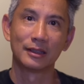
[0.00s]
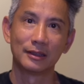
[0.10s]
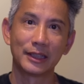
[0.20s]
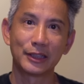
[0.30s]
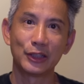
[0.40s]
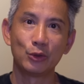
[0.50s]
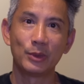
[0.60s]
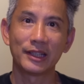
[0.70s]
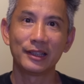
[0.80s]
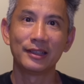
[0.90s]
Link to
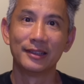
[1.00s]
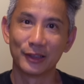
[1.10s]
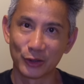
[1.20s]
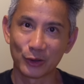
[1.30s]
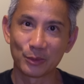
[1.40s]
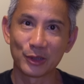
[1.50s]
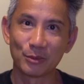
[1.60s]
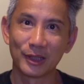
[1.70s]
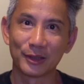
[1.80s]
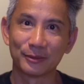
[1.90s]
Ubigi in the description
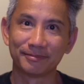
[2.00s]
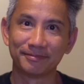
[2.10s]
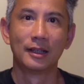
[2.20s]
below.